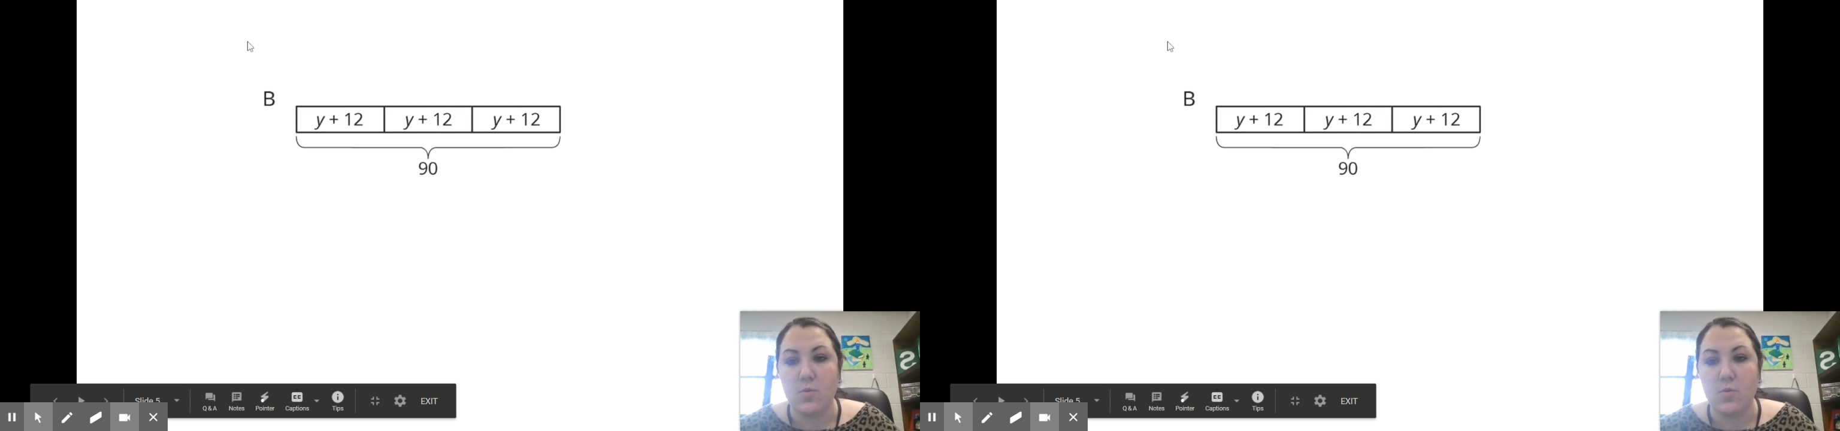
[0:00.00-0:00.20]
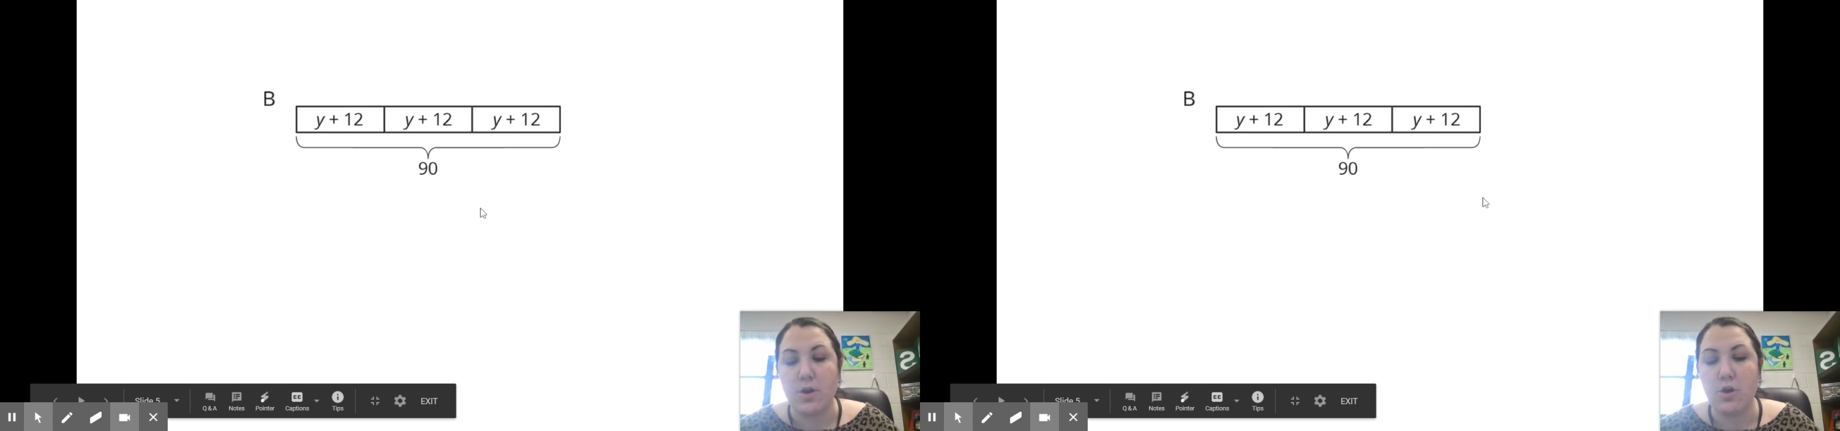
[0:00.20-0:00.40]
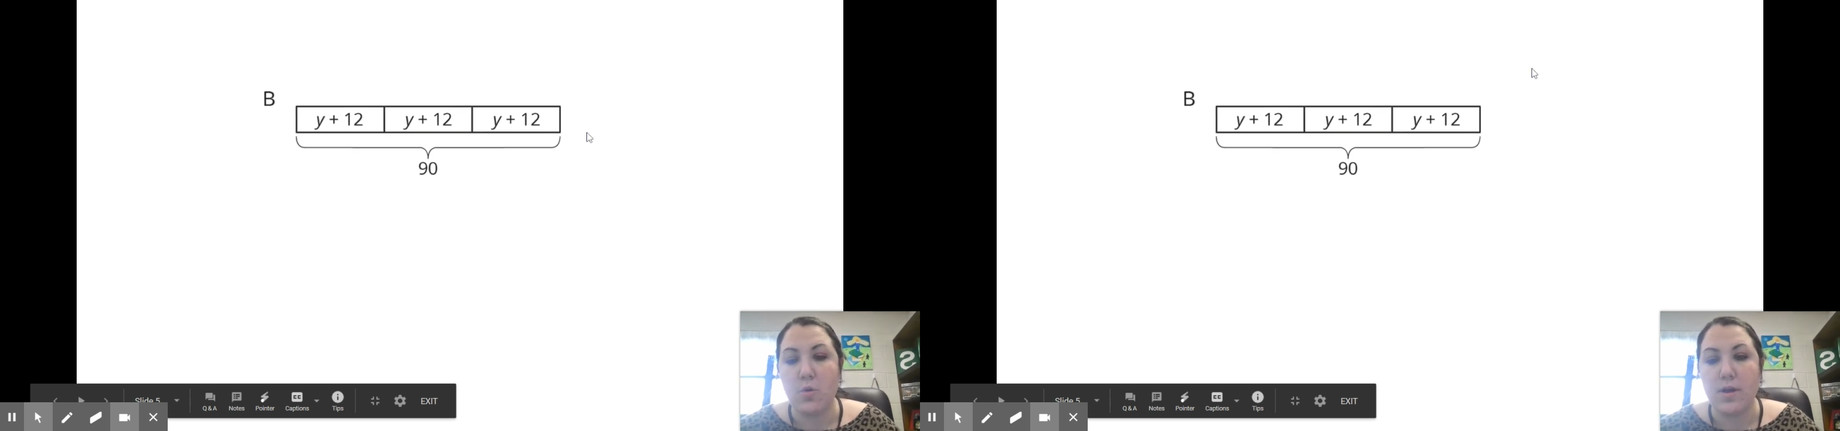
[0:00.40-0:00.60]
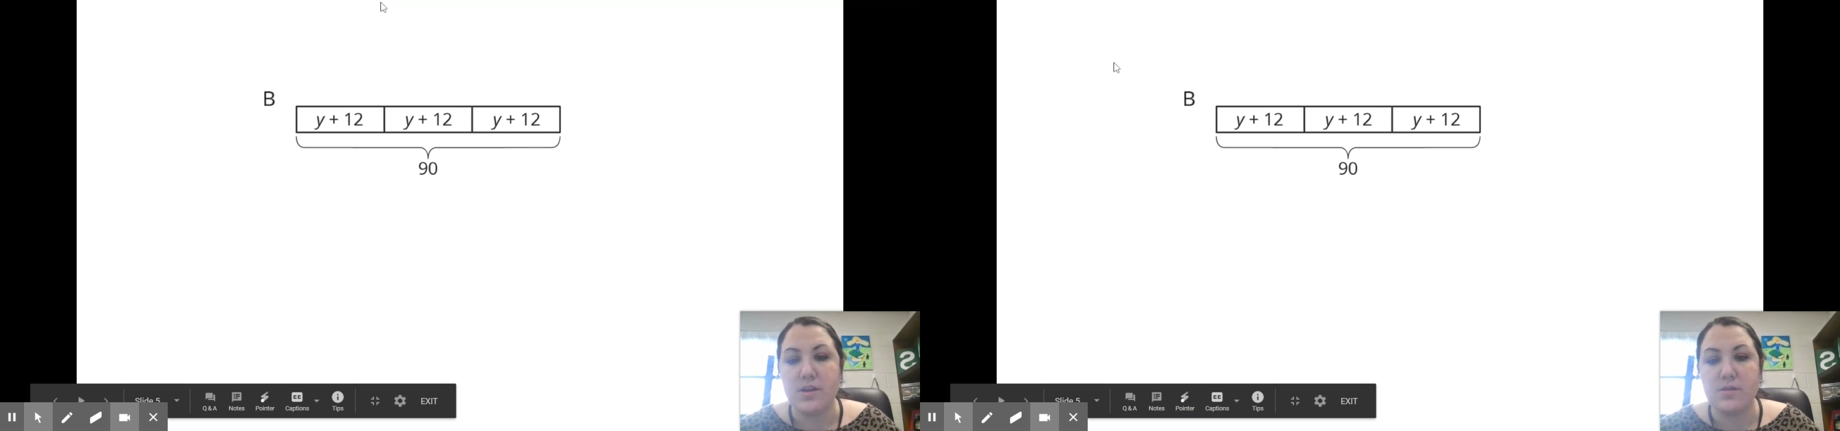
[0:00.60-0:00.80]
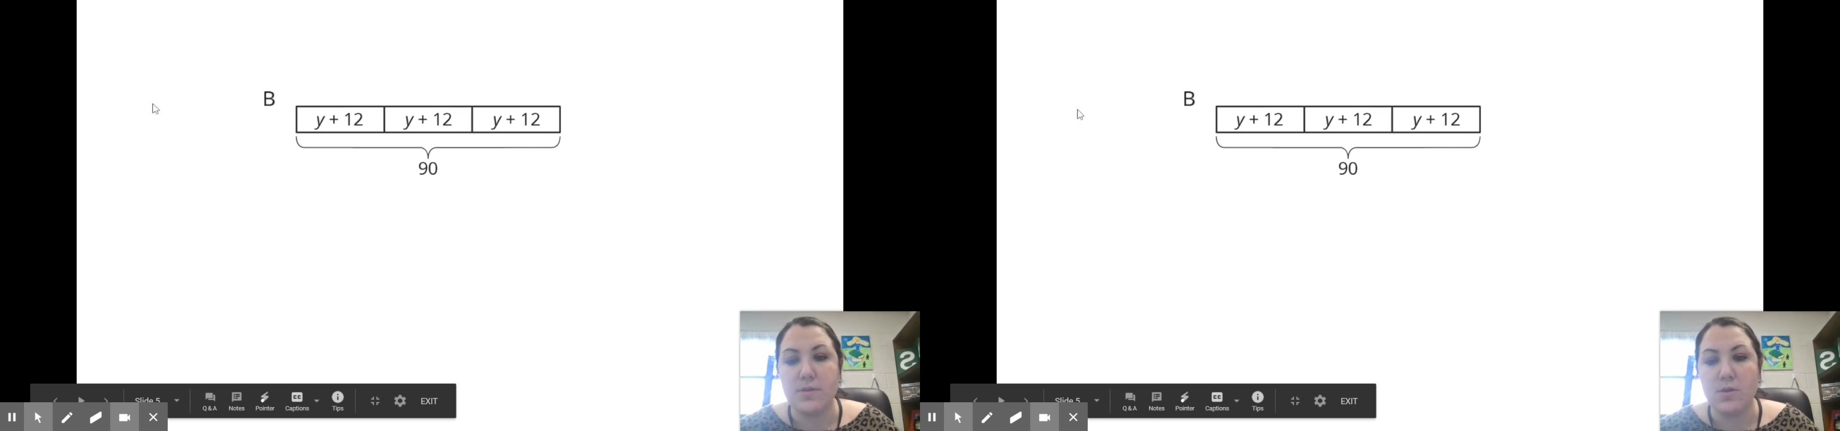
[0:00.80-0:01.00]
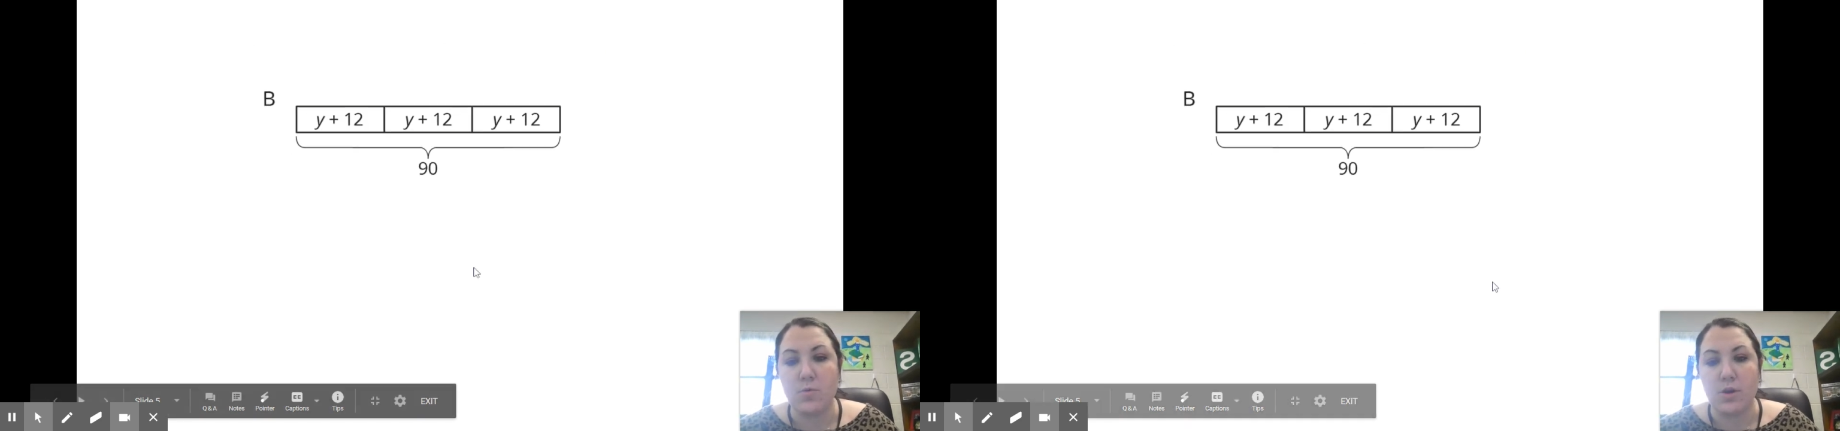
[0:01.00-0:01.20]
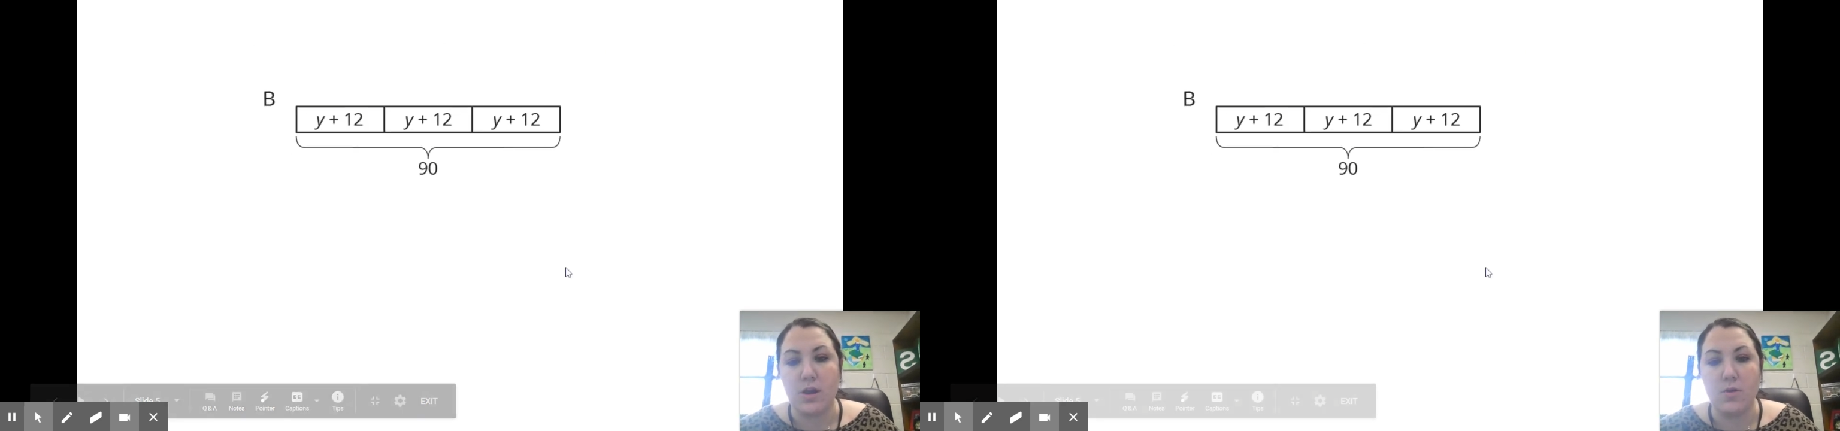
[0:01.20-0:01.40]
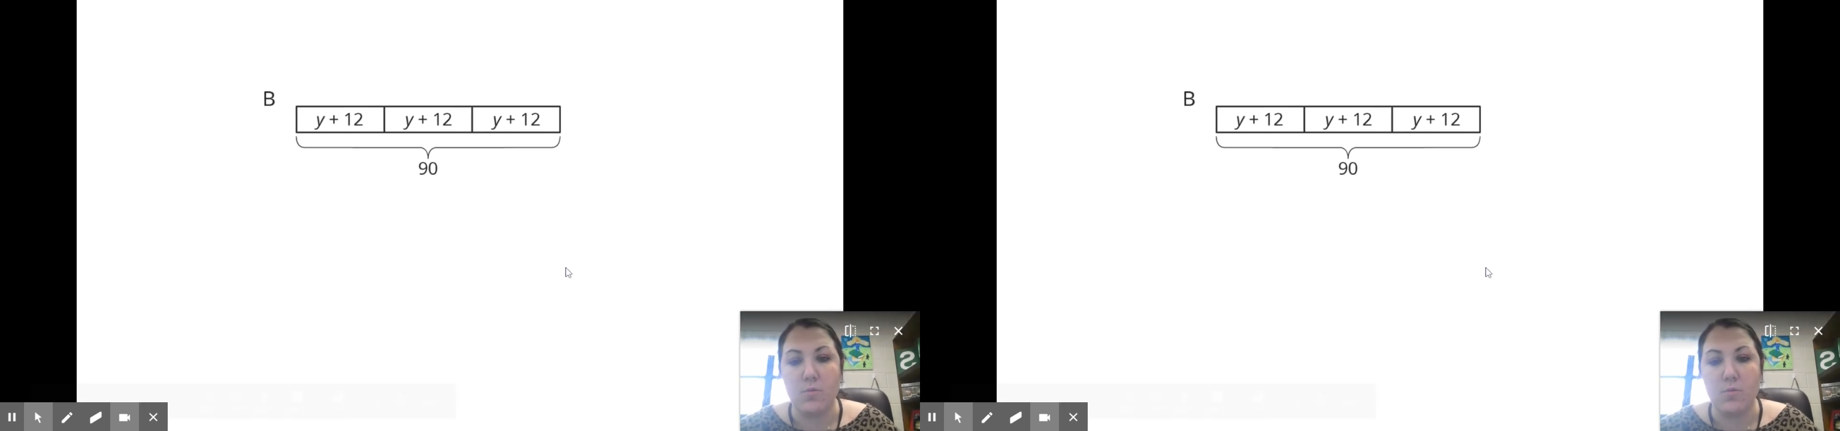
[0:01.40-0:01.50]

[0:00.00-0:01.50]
we are going to be working